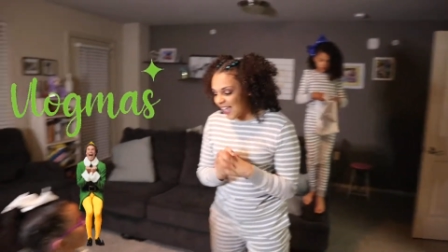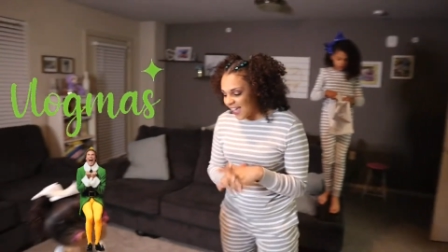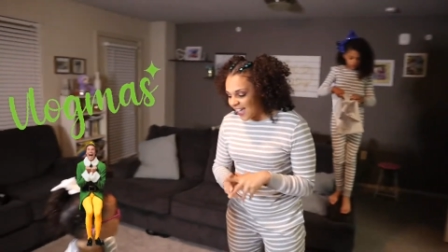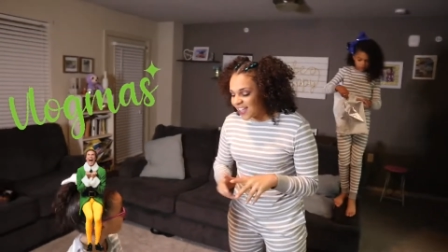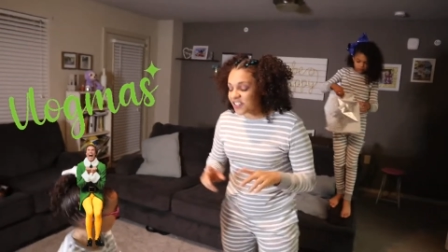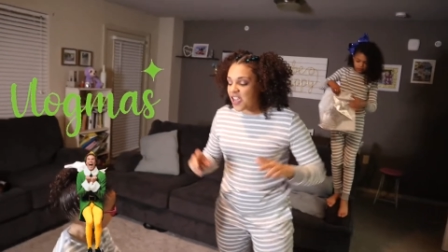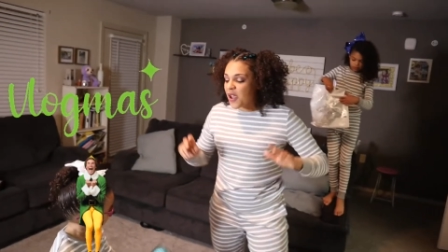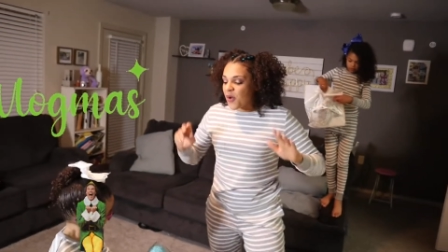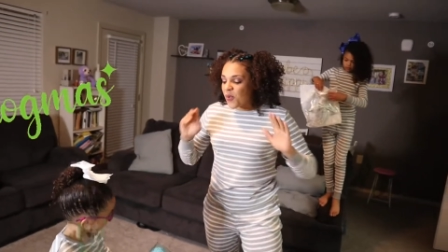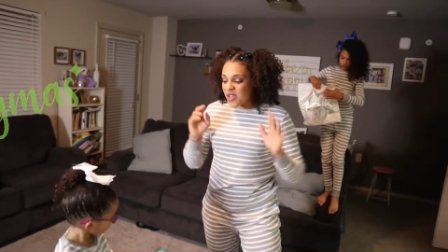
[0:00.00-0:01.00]
and
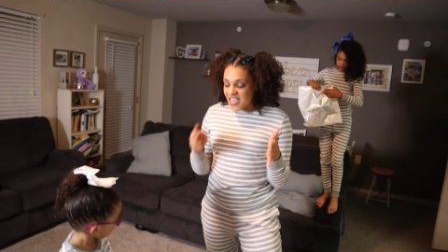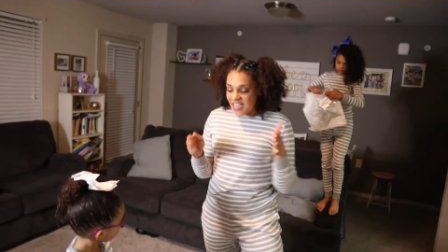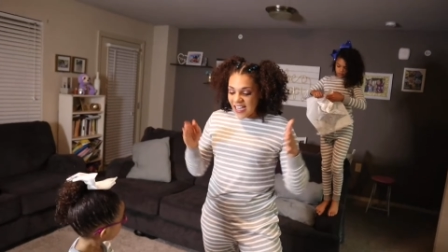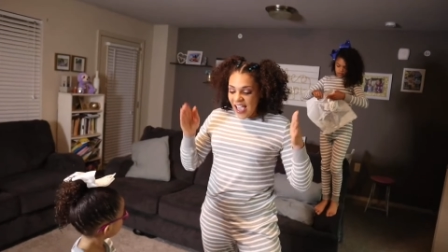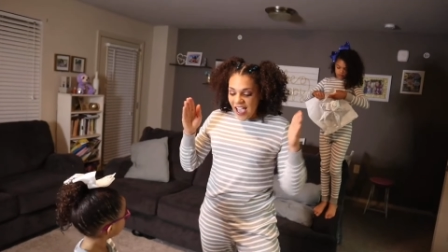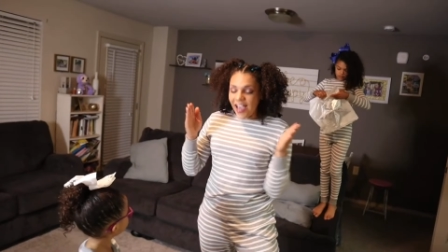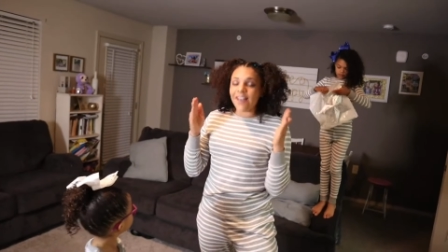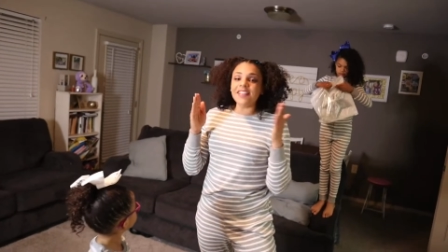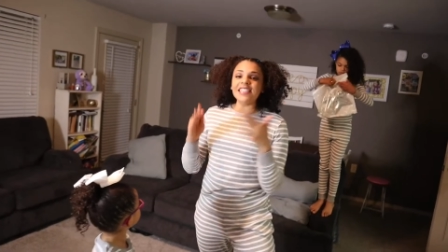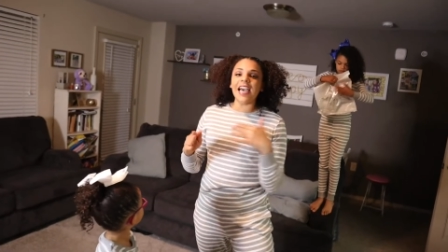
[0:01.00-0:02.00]
we
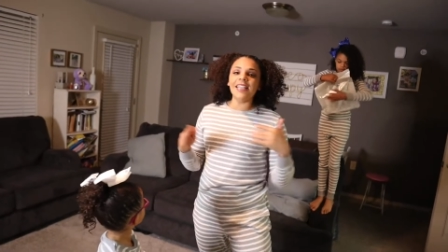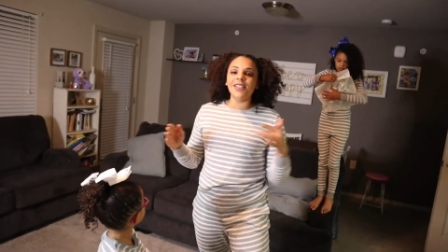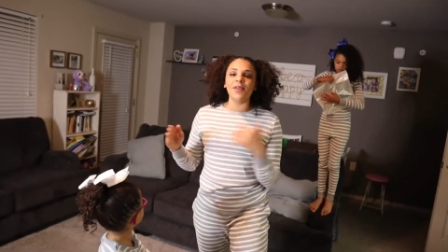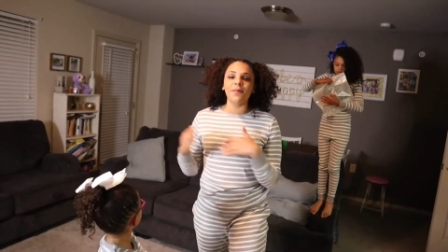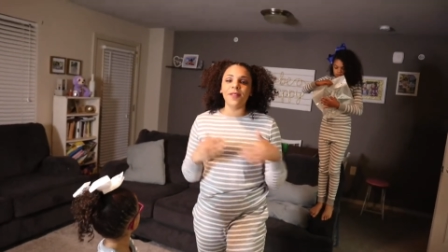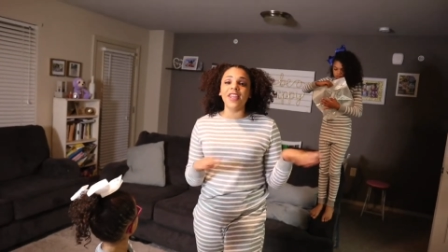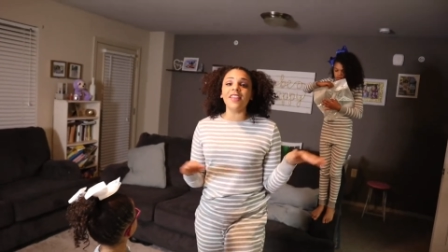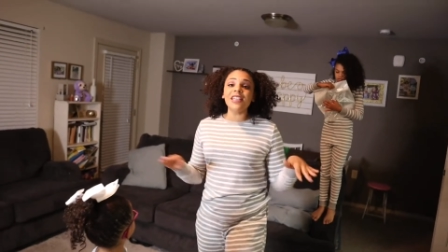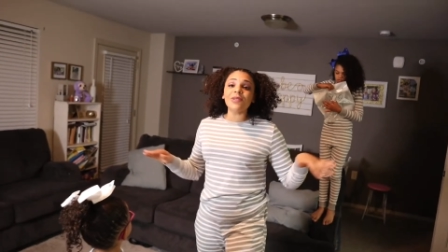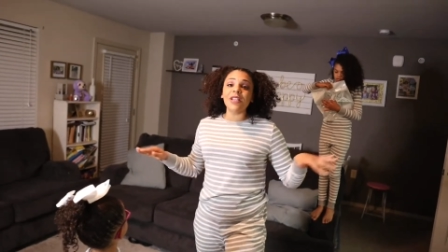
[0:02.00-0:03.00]
have decided to
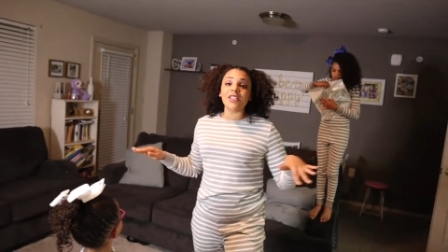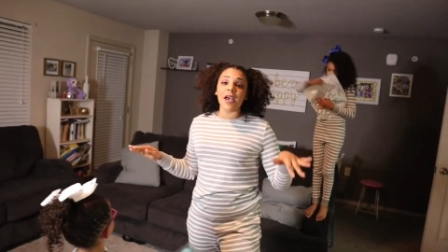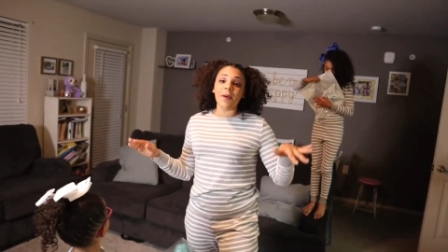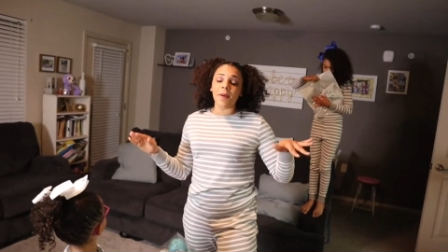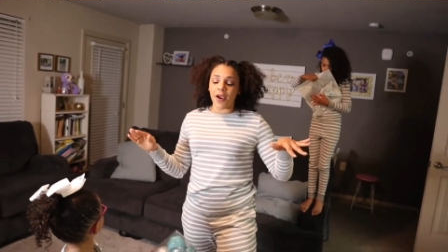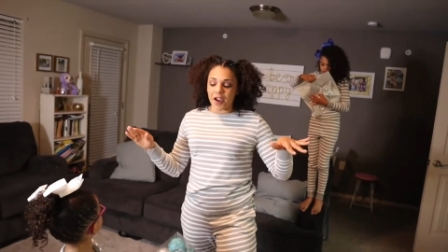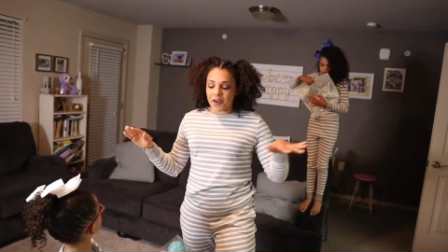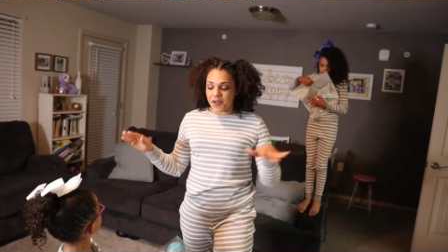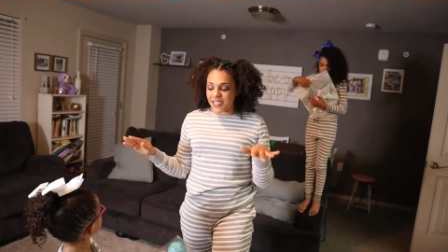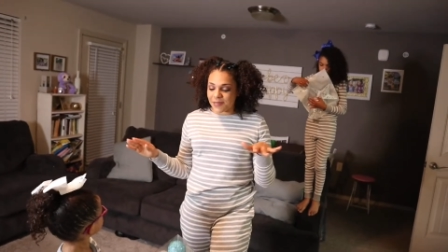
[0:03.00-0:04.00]
completely switch up our
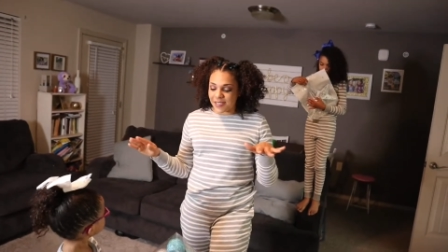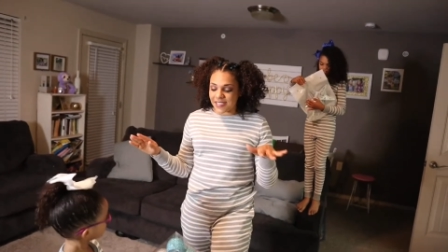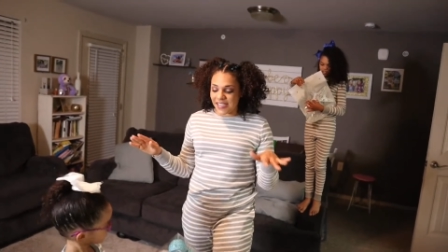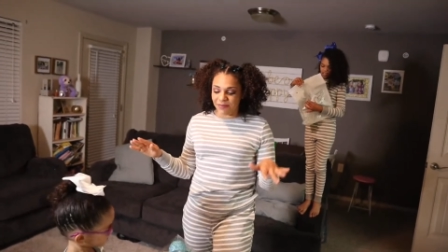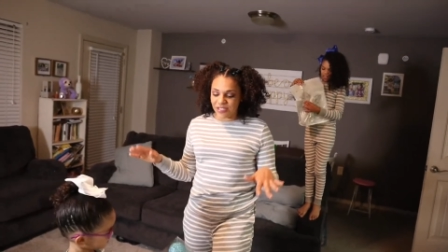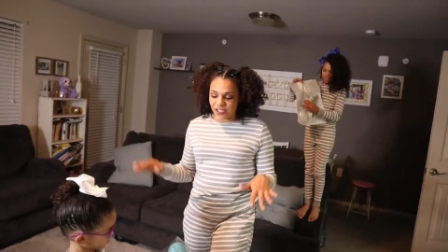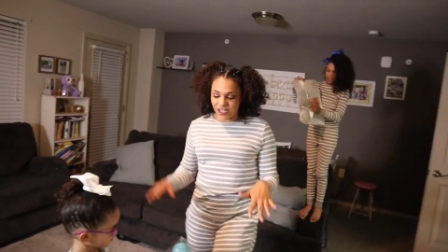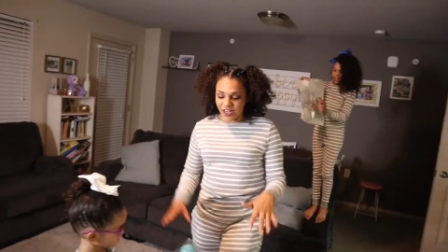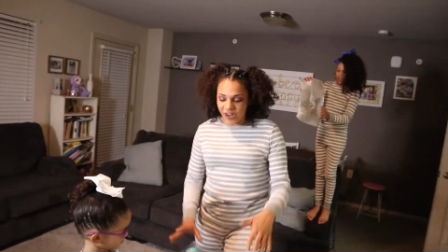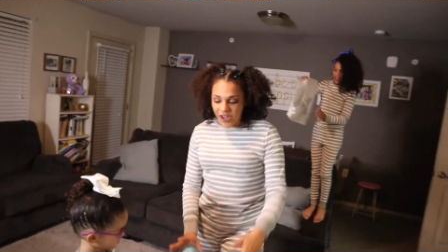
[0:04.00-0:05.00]
Christmas theme this
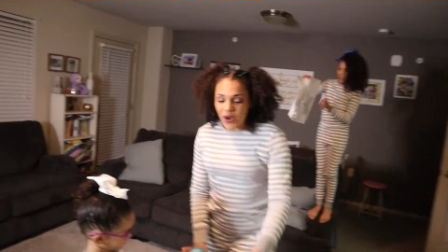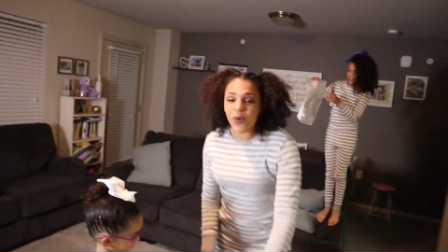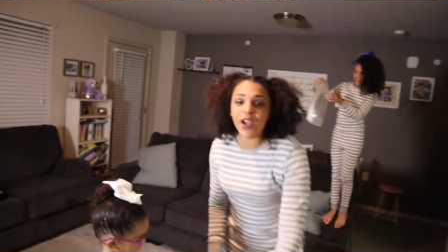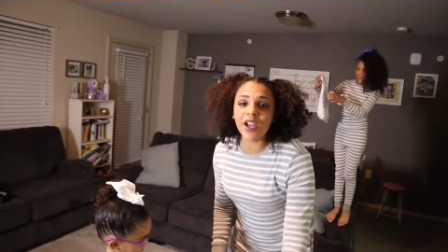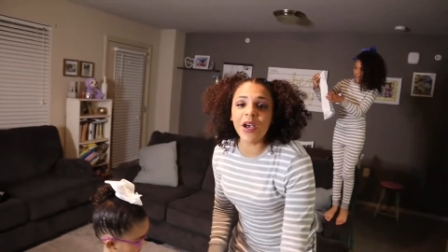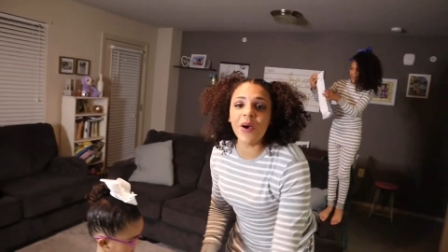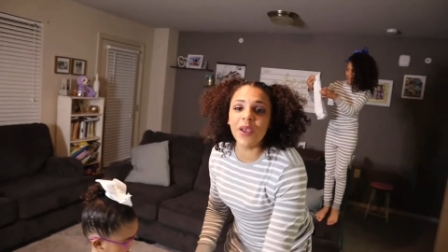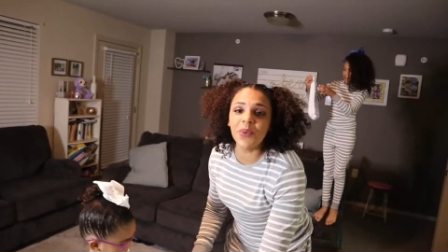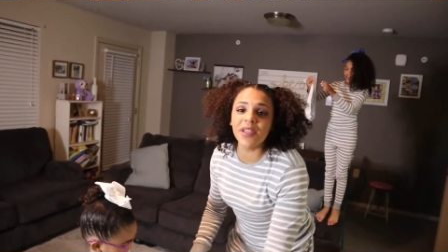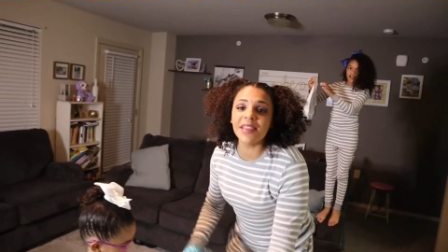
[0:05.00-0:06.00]
year. We are going
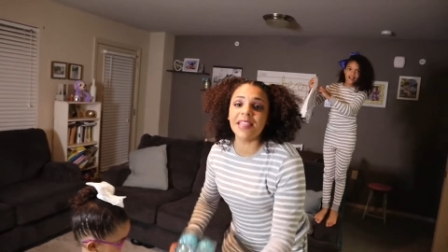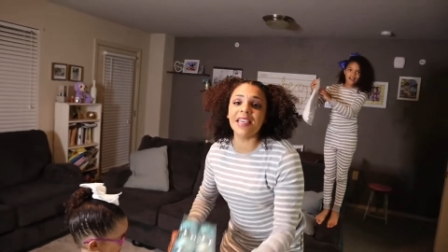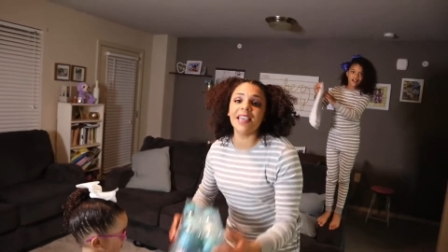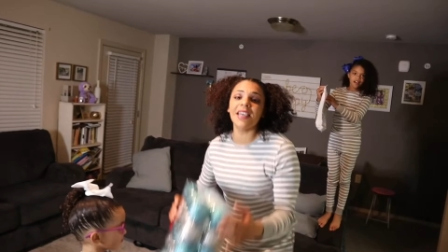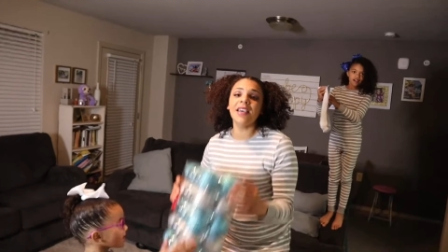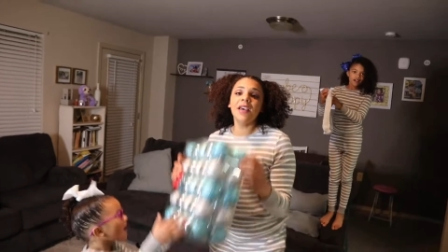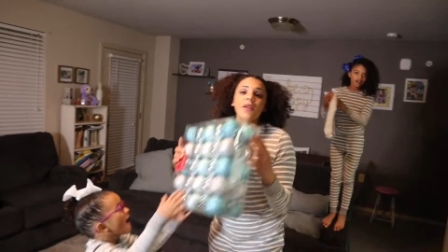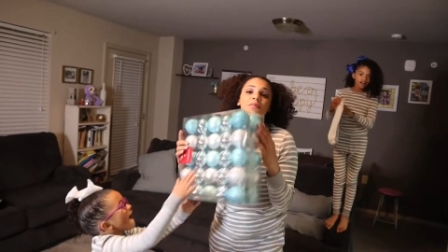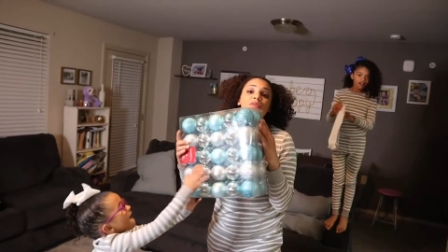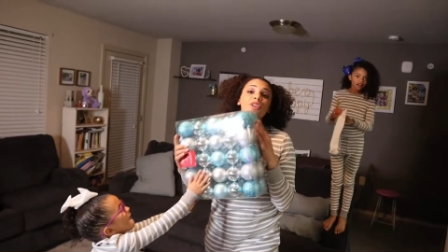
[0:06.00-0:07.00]
with the
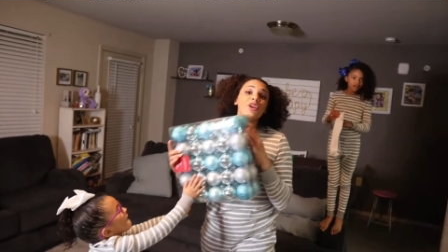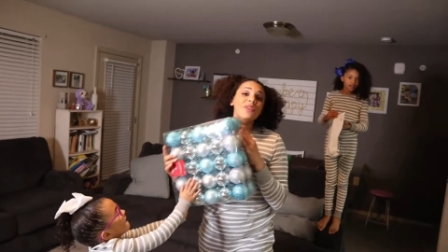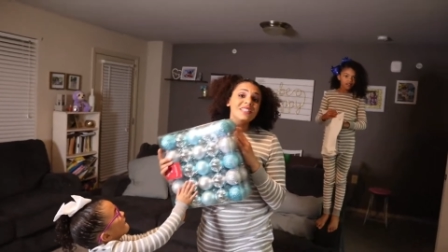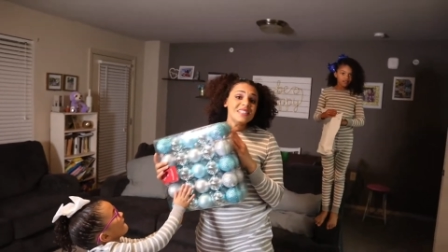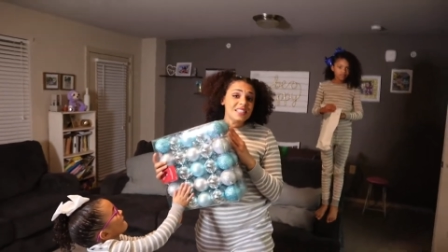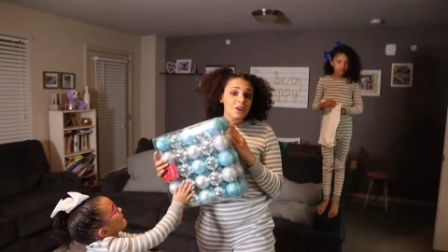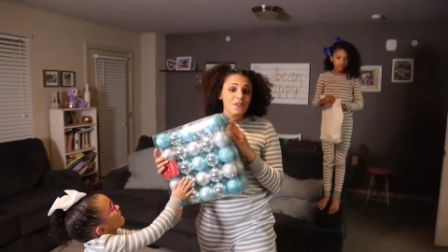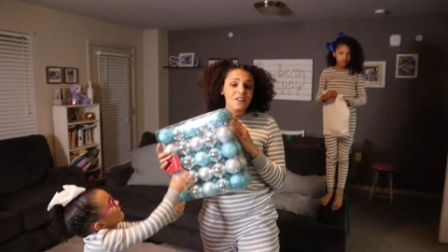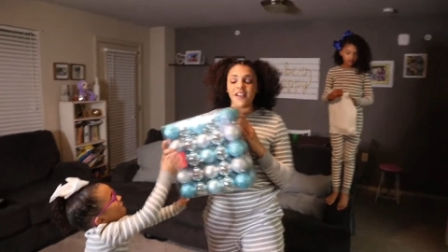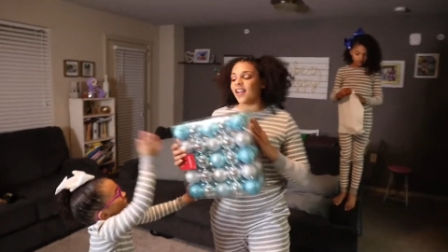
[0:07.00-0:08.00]
blue and
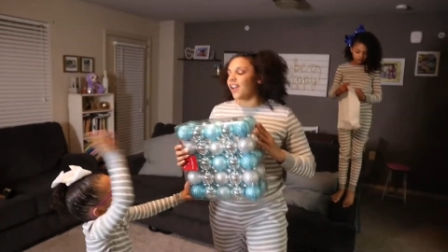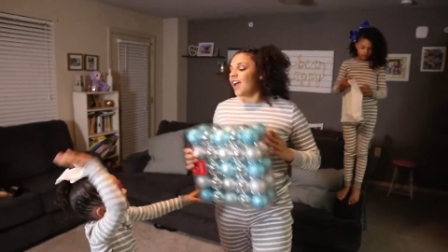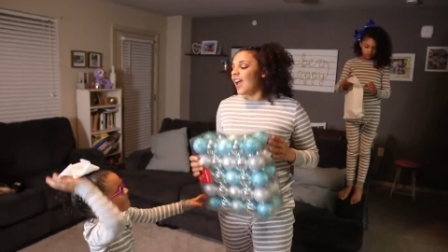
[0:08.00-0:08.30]
silver.